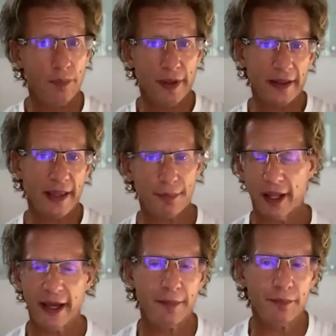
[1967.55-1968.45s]
Like they
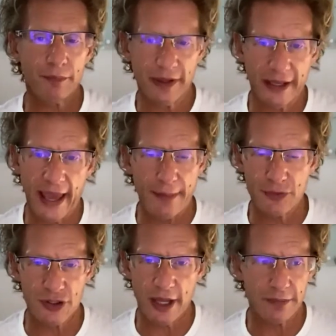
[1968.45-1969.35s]
play
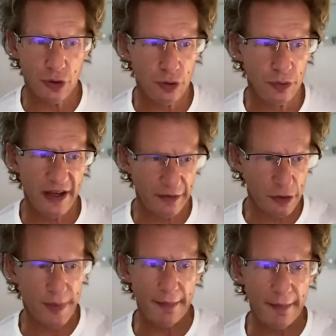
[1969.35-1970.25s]
games that you
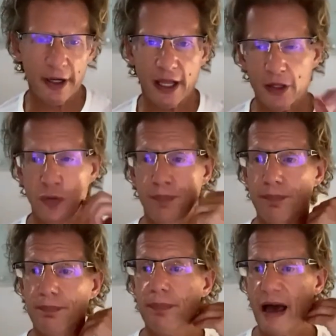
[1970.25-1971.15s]
pay money and you
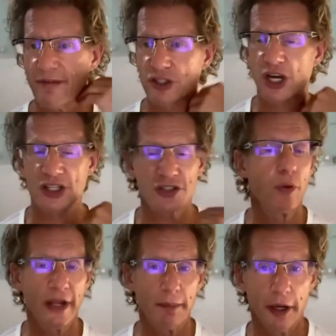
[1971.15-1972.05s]
have a chance of
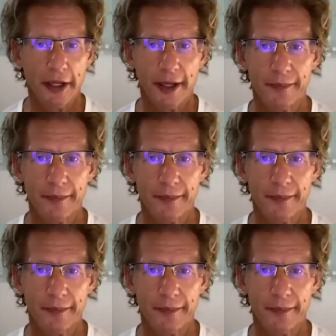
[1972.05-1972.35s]
winning money.